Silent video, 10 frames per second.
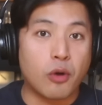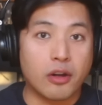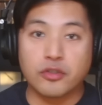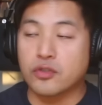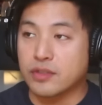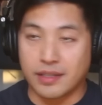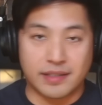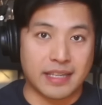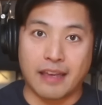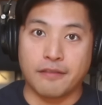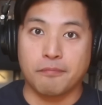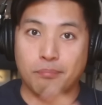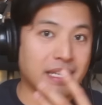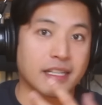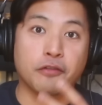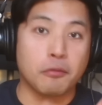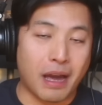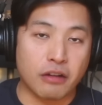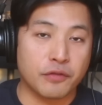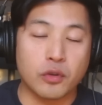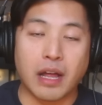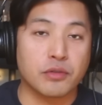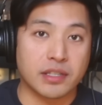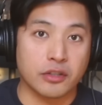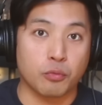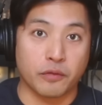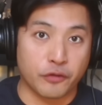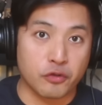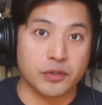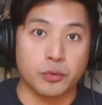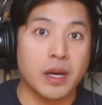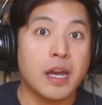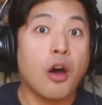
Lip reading: on, to save myself a mouthful, I'm just going to refer to